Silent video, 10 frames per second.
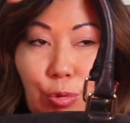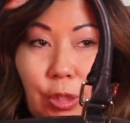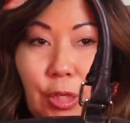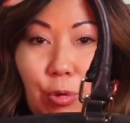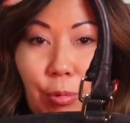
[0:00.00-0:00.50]

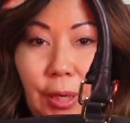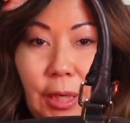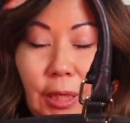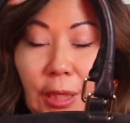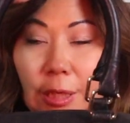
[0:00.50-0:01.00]
really
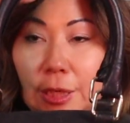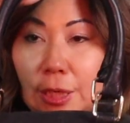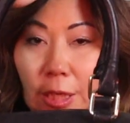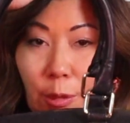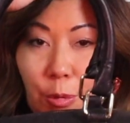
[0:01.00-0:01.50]
great in
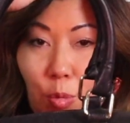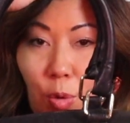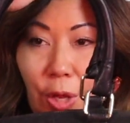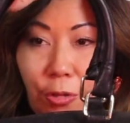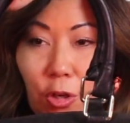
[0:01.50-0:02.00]
inclement
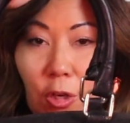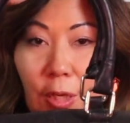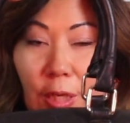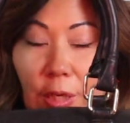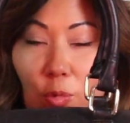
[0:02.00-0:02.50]
weather.
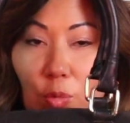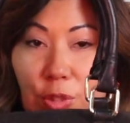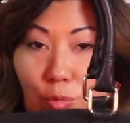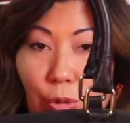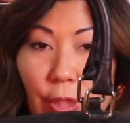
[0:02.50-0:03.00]
It
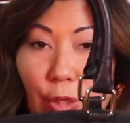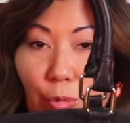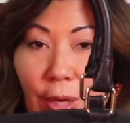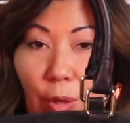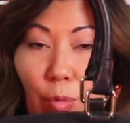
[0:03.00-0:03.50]
was really
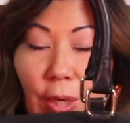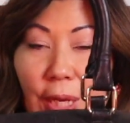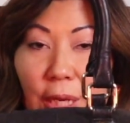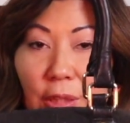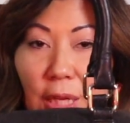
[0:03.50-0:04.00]
great when I
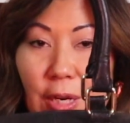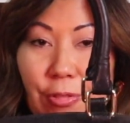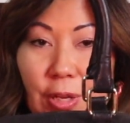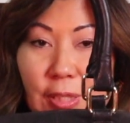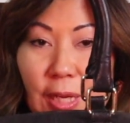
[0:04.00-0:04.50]
had a lot
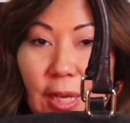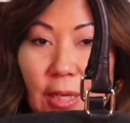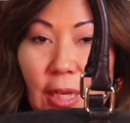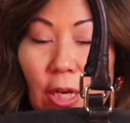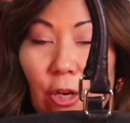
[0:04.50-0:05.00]
of things I had
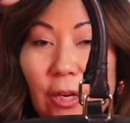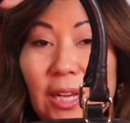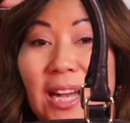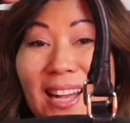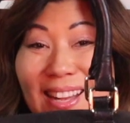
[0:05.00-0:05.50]
to carry.
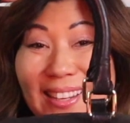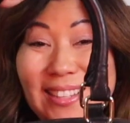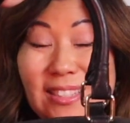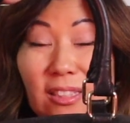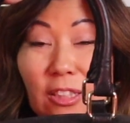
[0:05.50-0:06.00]
It
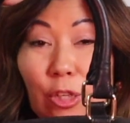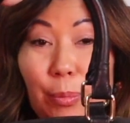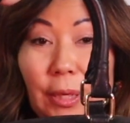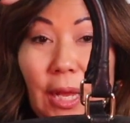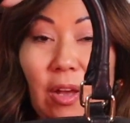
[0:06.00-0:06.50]
is a little
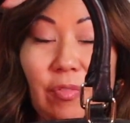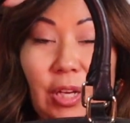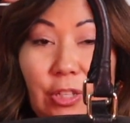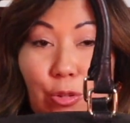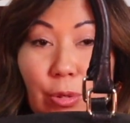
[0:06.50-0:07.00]
bit
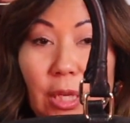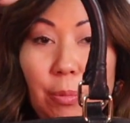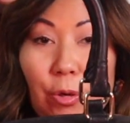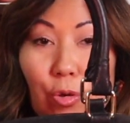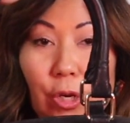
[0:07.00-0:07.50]
heavy. I do keep
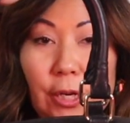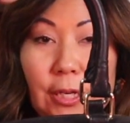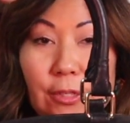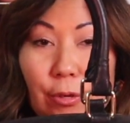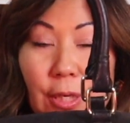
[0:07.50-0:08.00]
an
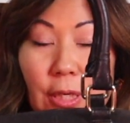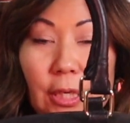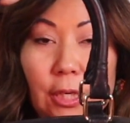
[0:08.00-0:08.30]
organizer in